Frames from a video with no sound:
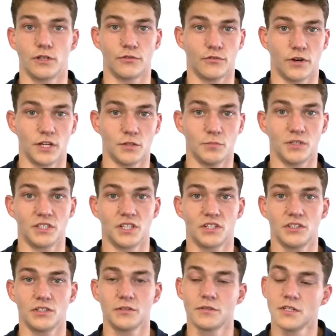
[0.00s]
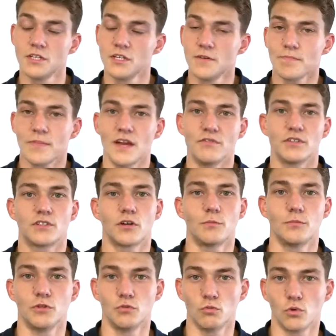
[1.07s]
in a funny position, every
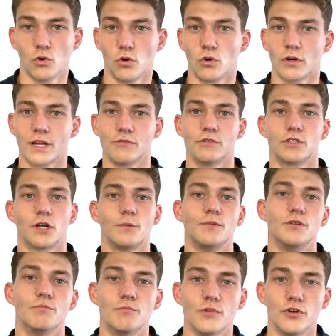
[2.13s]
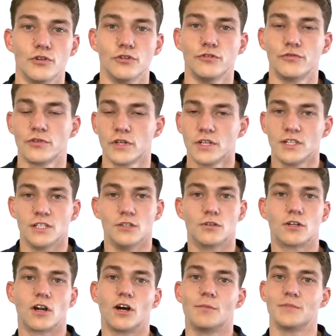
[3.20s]
time you walk, every time you move, you
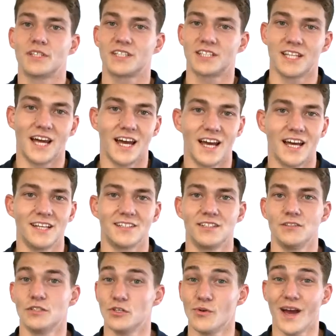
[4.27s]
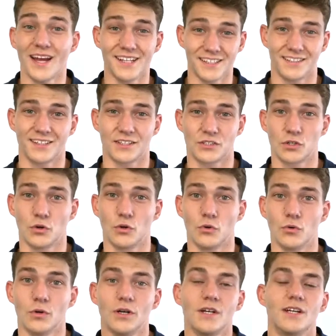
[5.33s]
climb stairs, you do anything at
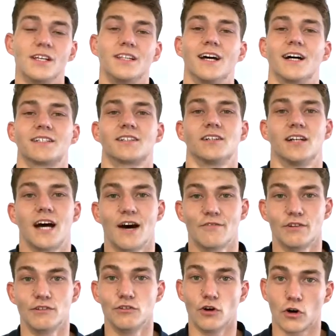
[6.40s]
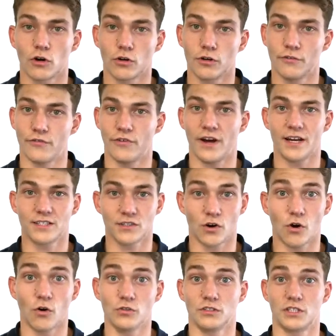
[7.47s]
all, that's going to have a knock-on effect
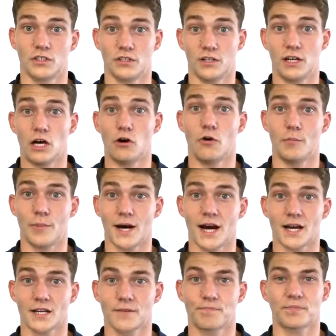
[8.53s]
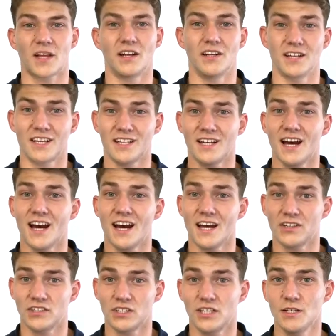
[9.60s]
onto the lower back. And it can
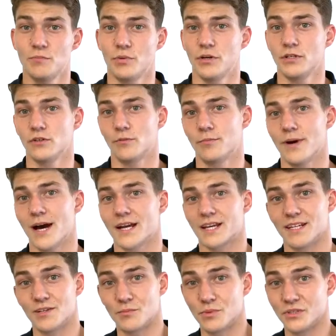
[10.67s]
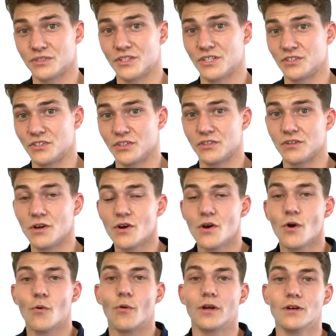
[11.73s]
actually put your back in a position
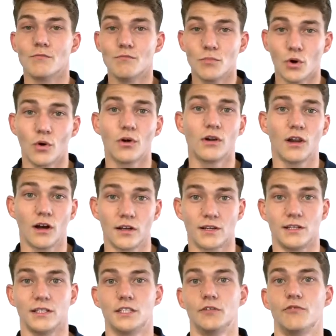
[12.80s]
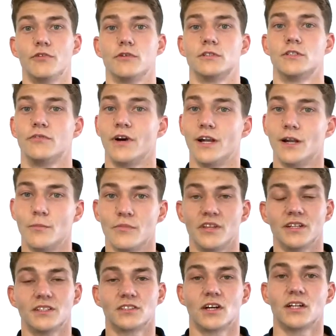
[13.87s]
where you're more likely to develop
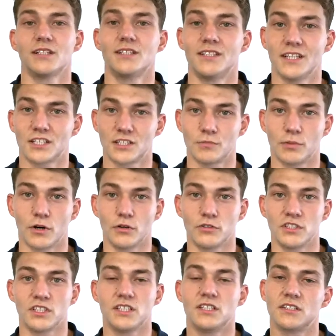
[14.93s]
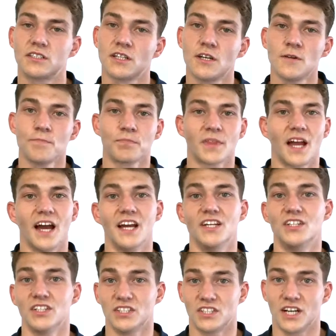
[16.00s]
things like disc bulges,
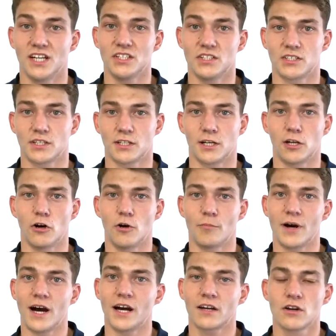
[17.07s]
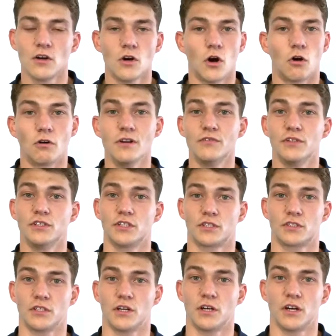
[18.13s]
aging changes in the lower back, or even
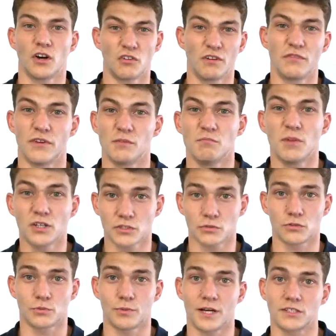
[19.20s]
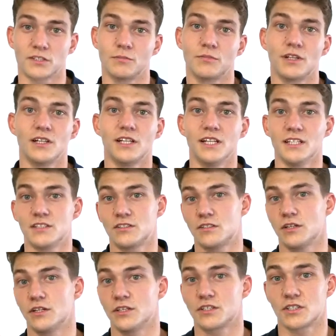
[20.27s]
just a horrific muscle spasm that leads
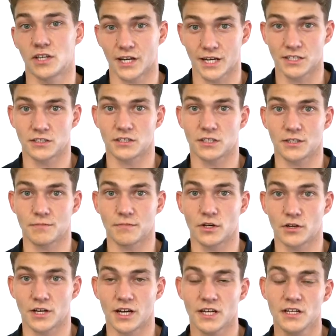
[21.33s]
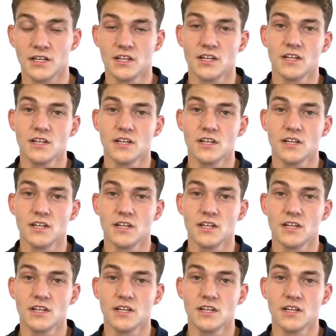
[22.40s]
to sciatica, okay?